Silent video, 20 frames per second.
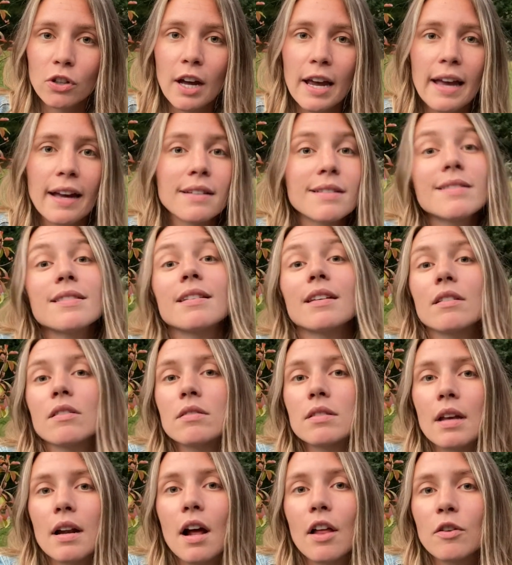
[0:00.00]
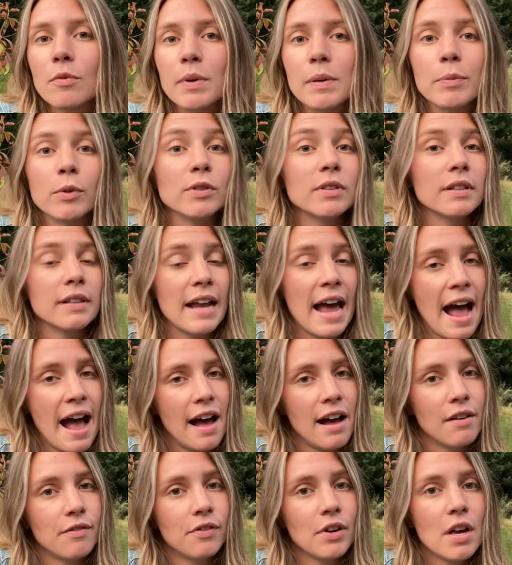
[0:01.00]
I had skills that other people didn't
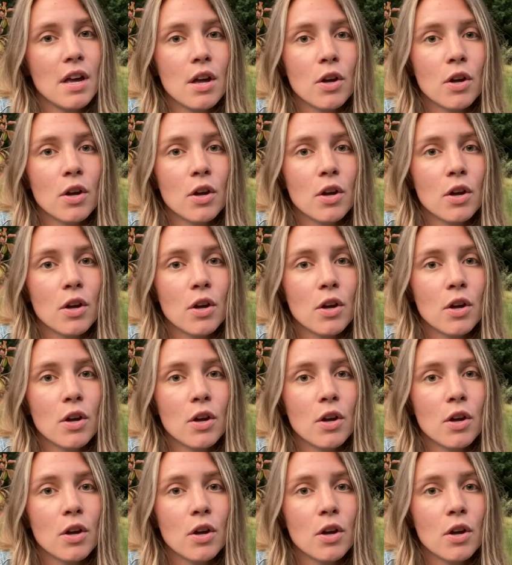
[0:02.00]
have.